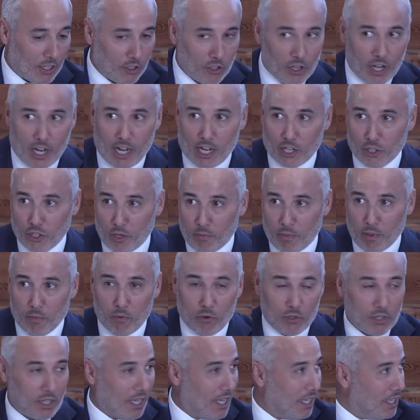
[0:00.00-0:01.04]
borghi, the
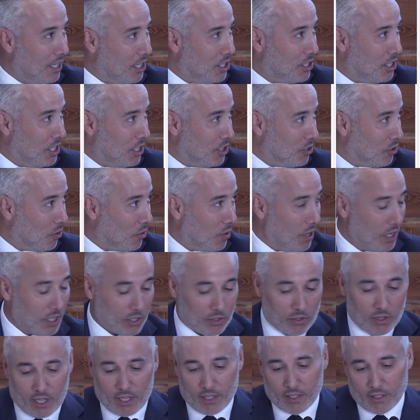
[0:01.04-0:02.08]
hamlets,
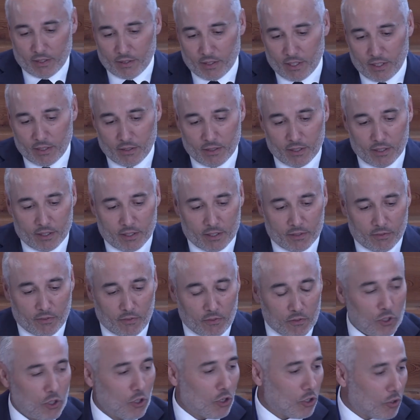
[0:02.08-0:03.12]

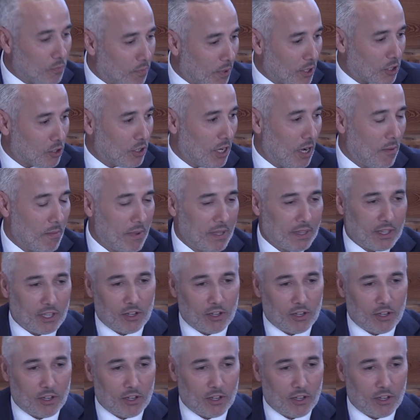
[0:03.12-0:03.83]
but it was uh,